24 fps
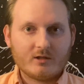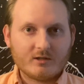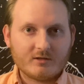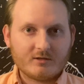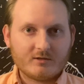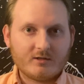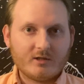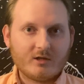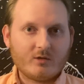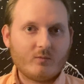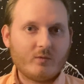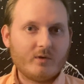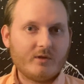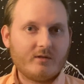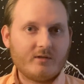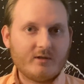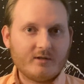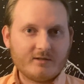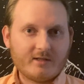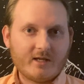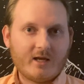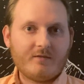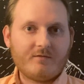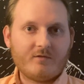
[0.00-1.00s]
to stick with
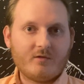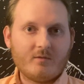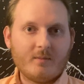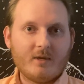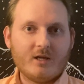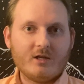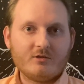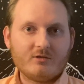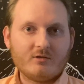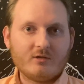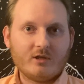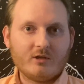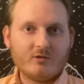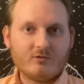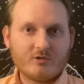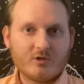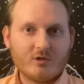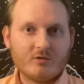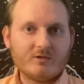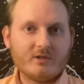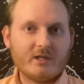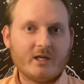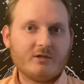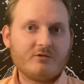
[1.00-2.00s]
this affirmation that you
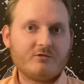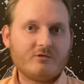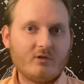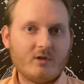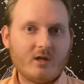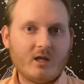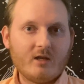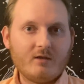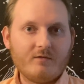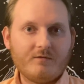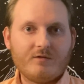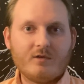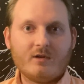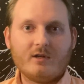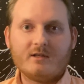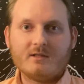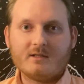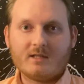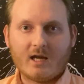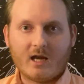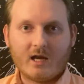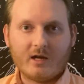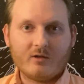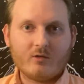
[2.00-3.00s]
chose yesterday for an
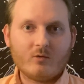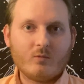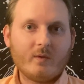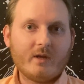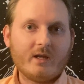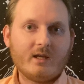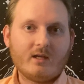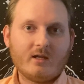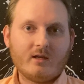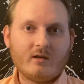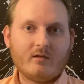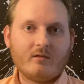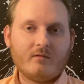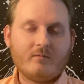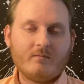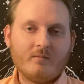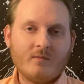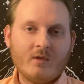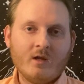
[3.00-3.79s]
entire week here.